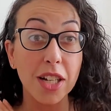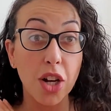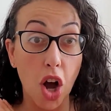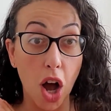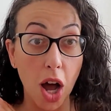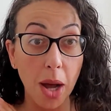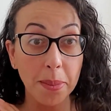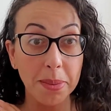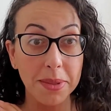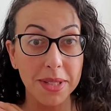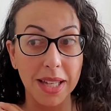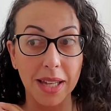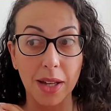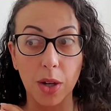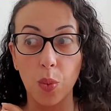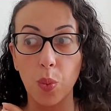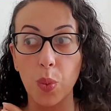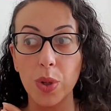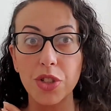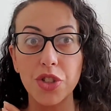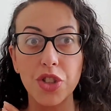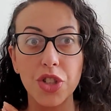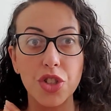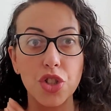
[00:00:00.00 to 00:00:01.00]
Coptic,
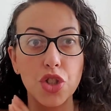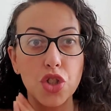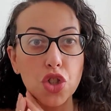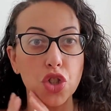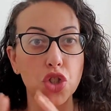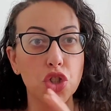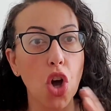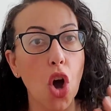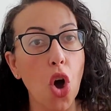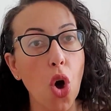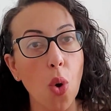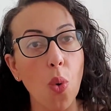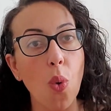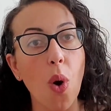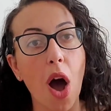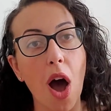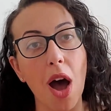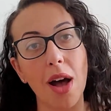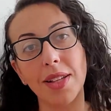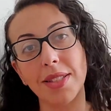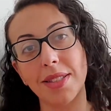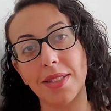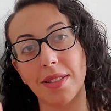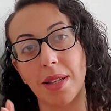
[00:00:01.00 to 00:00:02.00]
which is so
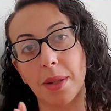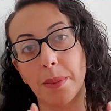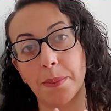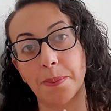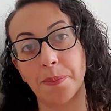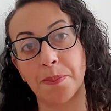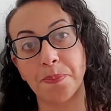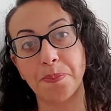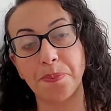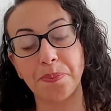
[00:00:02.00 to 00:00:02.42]
awesome.